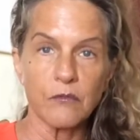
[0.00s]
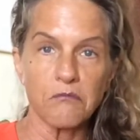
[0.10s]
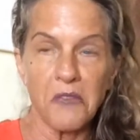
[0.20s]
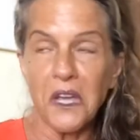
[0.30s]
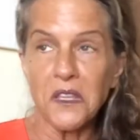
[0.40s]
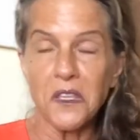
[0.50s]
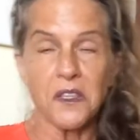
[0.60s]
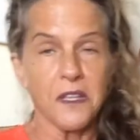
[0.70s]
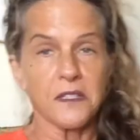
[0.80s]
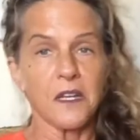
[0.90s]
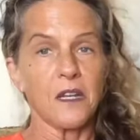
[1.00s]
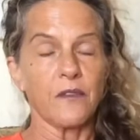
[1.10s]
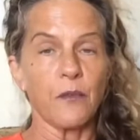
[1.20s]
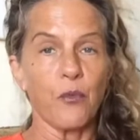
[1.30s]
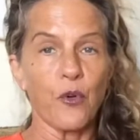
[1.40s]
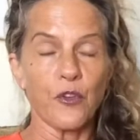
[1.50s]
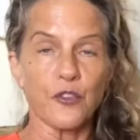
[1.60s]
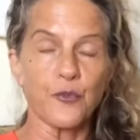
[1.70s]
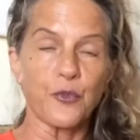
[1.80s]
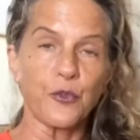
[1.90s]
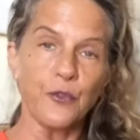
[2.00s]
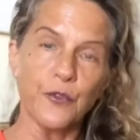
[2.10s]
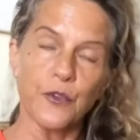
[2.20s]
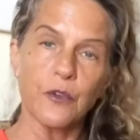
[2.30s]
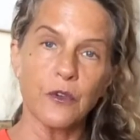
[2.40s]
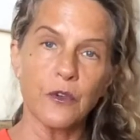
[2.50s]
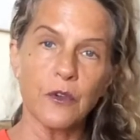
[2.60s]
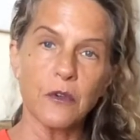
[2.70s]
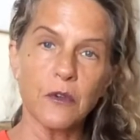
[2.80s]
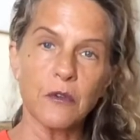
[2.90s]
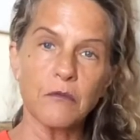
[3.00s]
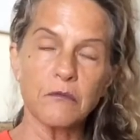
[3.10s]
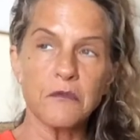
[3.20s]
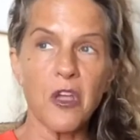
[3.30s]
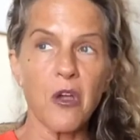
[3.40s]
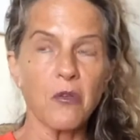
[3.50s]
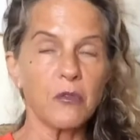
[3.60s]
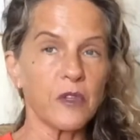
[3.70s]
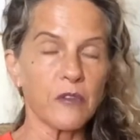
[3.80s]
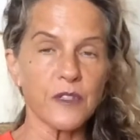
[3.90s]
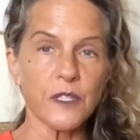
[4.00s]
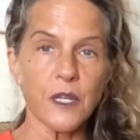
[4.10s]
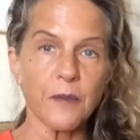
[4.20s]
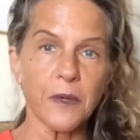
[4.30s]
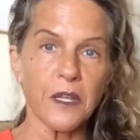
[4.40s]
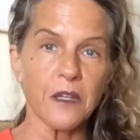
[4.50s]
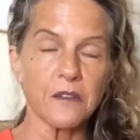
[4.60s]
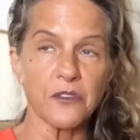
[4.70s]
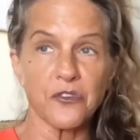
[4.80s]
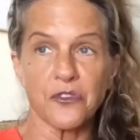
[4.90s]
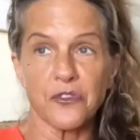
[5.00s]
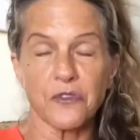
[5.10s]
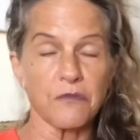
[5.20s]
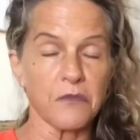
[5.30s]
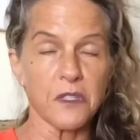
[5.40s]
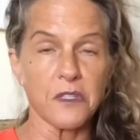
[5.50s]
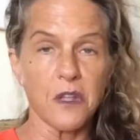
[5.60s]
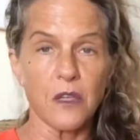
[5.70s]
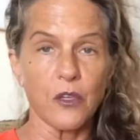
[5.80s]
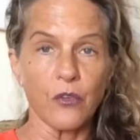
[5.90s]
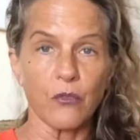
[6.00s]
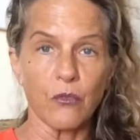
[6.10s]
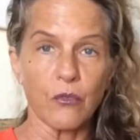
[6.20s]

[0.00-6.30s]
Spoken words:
I think that's kind of important to prove. No, there isn't anybody else. It's not you.